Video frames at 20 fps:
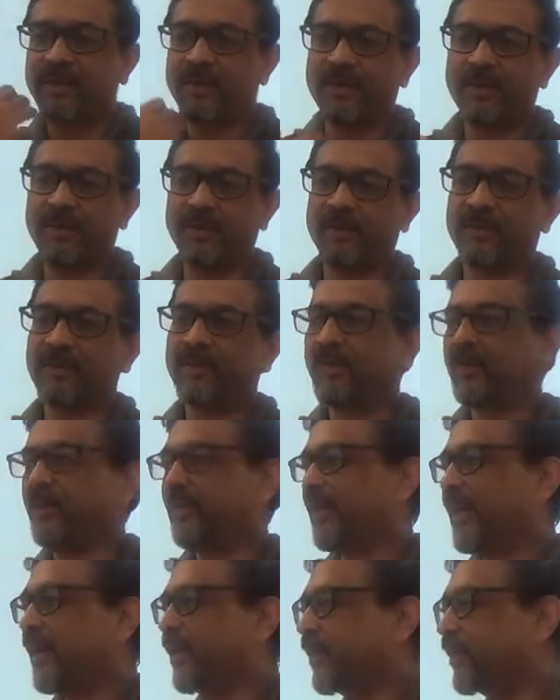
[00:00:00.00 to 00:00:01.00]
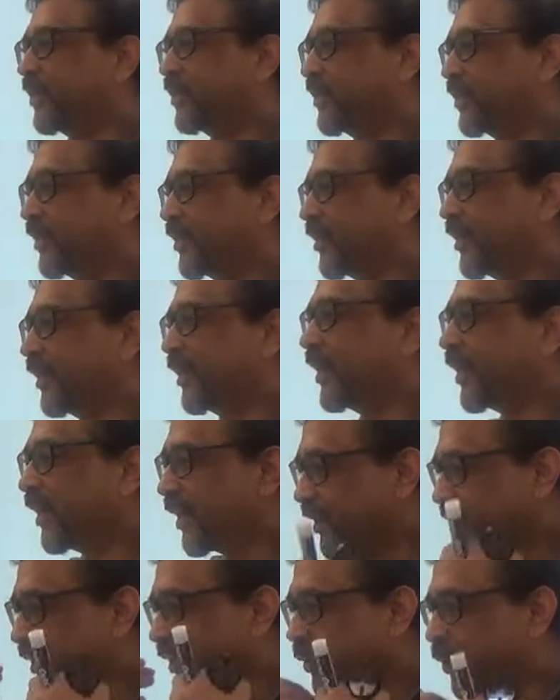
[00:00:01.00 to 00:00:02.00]
or larynx,
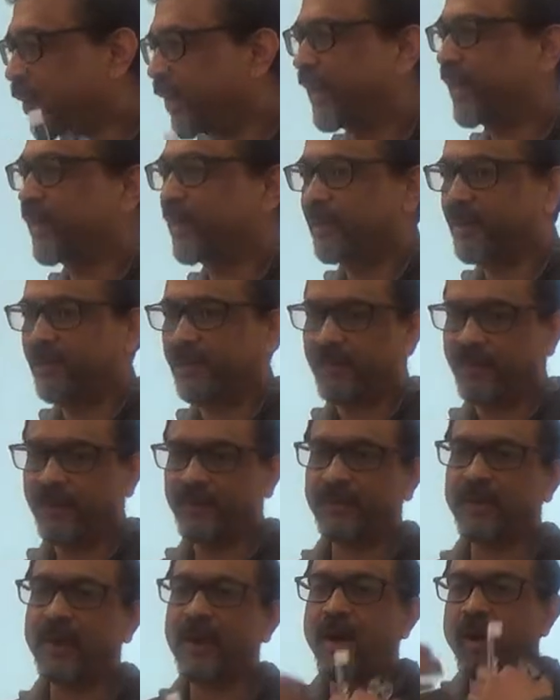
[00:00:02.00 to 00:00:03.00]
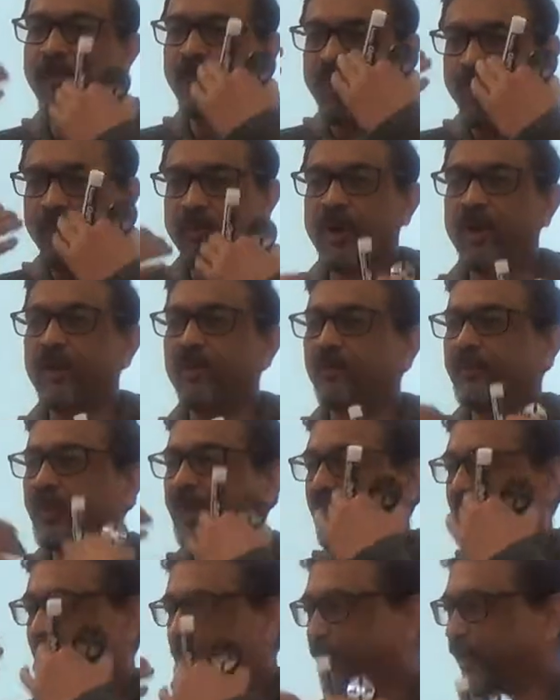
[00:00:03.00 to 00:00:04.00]
anywhere in the upper part of the
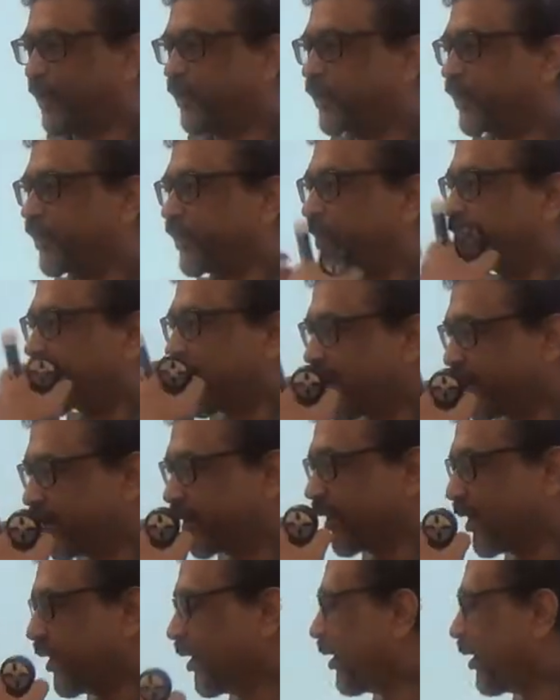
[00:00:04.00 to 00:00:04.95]
respiratory tract,